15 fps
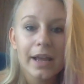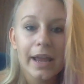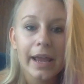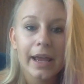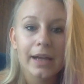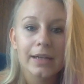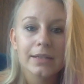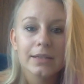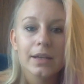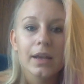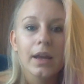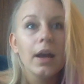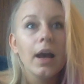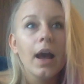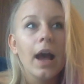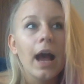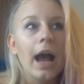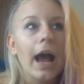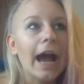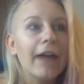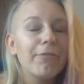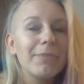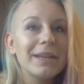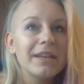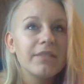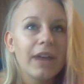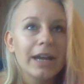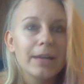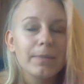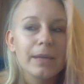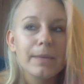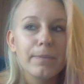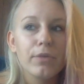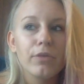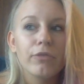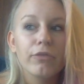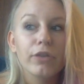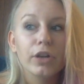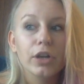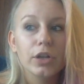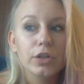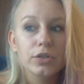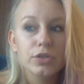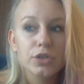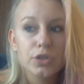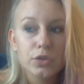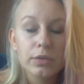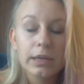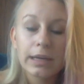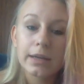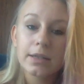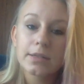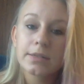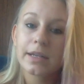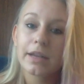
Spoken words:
And I've been inviting people for 2 years,